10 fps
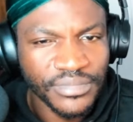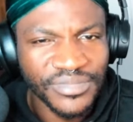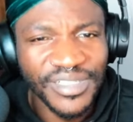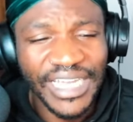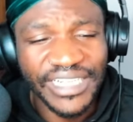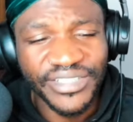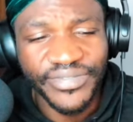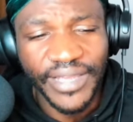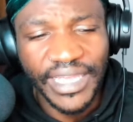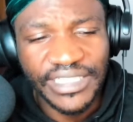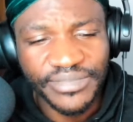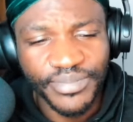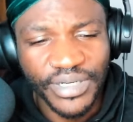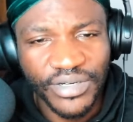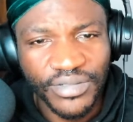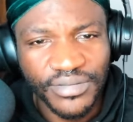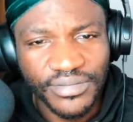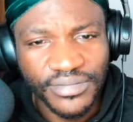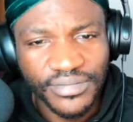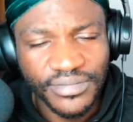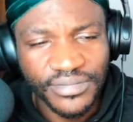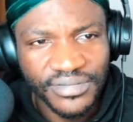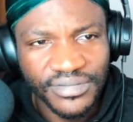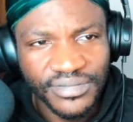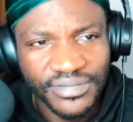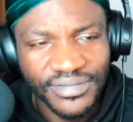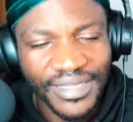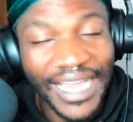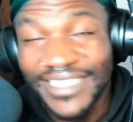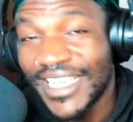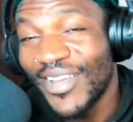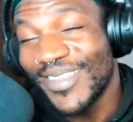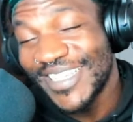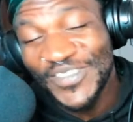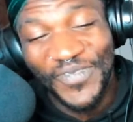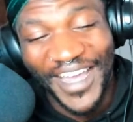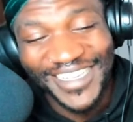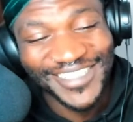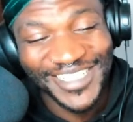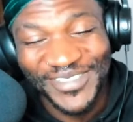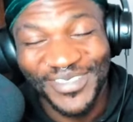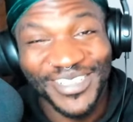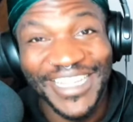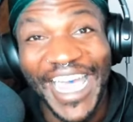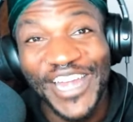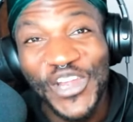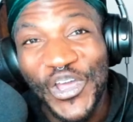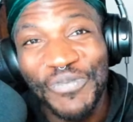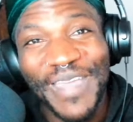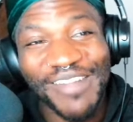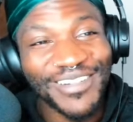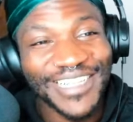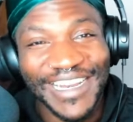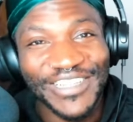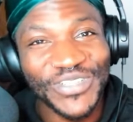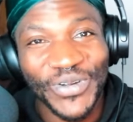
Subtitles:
Look at his face, bro. Like, I tell you, these bastards, bro, they annoy me every time they